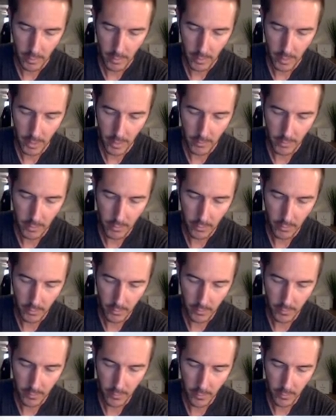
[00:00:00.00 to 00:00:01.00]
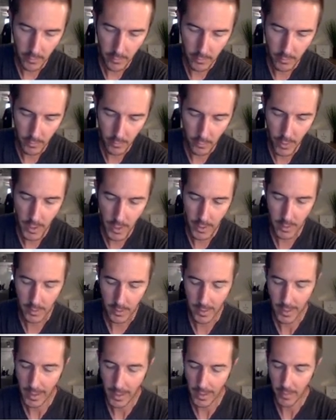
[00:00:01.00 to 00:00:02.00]
I would go so far as to write
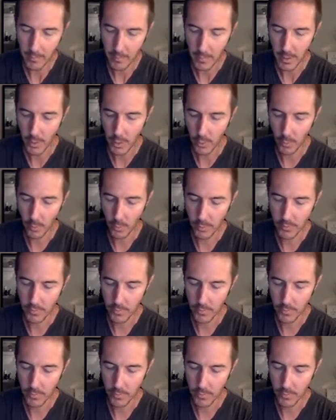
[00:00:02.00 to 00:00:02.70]
in m equals,